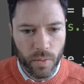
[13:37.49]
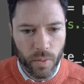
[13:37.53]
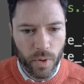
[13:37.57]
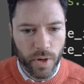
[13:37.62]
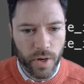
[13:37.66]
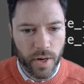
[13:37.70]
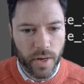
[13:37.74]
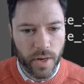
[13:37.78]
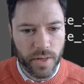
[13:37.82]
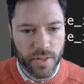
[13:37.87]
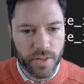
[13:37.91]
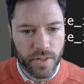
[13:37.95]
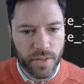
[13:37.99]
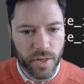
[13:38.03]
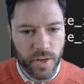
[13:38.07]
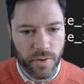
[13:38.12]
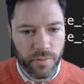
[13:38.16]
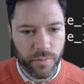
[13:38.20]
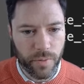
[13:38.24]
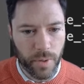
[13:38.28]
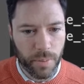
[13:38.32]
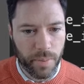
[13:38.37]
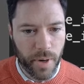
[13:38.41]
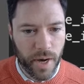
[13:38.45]
Whereas
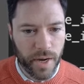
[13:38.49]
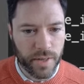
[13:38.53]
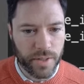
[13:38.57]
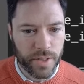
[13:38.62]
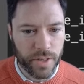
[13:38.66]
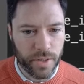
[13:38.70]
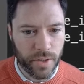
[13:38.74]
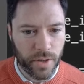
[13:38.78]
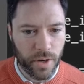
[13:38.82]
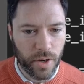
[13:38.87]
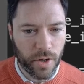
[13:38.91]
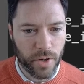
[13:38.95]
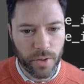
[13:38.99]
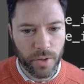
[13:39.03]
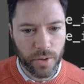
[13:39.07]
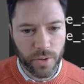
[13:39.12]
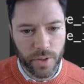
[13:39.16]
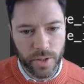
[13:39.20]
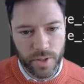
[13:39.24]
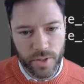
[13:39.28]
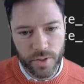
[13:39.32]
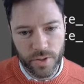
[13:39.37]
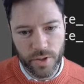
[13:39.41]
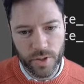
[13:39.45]
if we pass in audio,
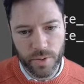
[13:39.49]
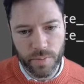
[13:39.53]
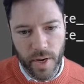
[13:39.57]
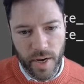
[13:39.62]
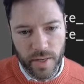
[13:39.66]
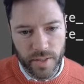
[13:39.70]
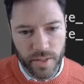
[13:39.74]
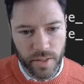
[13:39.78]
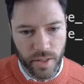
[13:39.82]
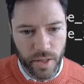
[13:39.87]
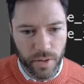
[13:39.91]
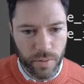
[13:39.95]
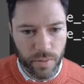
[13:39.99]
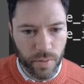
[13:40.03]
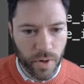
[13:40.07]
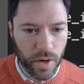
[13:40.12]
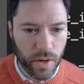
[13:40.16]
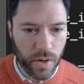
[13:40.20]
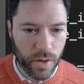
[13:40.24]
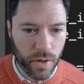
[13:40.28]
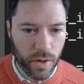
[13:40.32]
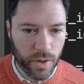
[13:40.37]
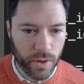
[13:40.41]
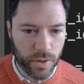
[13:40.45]
this is just passing in
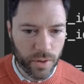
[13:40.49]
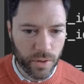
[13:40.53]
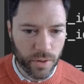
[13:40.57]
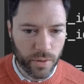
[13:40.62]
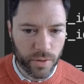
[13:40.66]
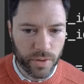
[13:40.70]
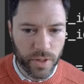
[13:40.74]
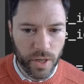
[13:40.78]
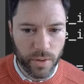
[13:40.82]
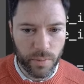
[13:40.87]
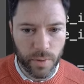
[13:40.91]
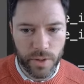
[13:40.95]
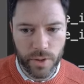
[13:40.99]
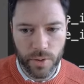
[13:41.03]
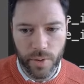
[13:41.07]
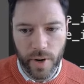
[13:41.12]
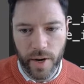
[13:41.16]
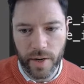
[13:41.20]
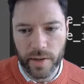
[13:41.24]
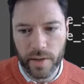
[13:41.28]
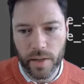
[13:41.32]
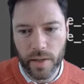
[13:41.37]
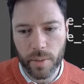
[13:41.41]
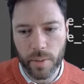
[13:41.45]
raw audio, then we'll
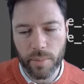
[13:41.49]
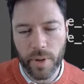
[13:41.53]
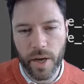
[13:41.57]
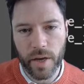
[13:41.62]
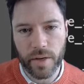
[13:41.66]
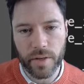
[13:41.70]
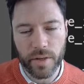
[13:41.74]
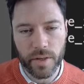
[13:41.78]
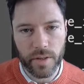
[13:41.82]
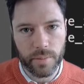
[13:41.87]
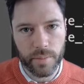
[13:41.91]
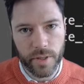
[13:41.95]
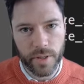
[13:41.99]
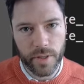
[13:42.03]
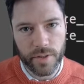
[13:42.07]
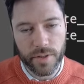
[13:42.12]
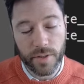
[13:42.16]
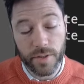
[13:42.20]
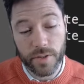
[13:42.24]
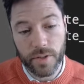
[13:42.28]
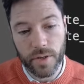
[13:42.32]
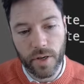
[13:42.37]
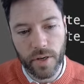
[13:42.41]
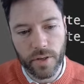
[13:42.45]
directly append it
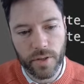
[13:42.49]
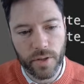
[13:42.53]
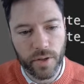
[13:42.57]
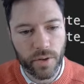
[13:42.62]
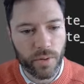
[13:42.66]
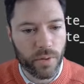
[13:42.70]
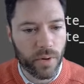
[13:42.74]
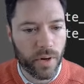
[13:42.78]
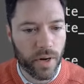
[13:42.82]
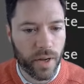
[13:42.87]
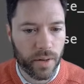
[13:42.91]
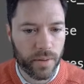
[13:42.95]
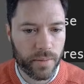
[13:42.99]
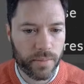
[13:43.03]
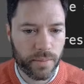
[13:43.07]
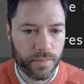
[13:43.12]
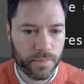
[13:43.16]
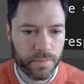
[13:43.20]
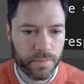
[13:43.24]
because it's not a URL.